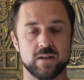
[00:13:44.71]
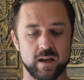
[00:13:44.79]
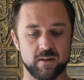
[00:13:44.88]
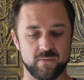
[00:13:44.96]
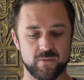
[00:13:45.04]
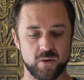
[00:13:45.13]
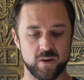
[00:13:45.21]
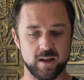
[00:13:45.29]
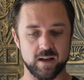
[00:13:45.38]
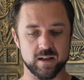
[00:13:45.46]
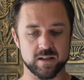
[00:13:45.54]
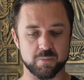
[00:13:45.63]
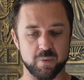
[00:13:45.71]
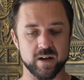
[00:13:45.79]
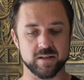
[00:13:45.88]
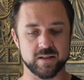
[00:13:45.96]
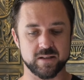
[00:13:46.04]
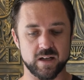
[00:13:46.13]
like fully
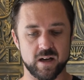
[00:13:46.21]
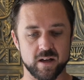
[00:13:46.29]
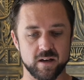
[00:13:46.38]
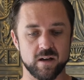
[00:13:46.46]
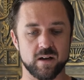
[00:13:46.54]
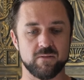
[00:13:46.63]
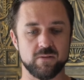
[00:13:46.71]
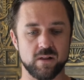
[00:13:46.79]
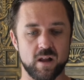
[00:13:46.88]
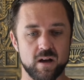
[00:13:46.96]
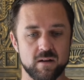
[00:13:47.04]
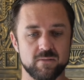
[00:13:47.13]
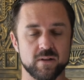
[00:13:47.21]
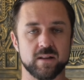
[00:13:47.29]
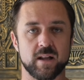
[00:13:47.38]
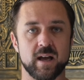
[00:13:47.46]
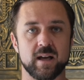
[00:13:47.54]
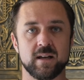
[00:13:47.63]
expressed sun of love
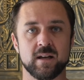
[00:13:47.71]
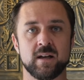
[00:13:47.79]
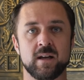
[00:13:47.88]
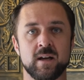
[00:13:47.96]
and light,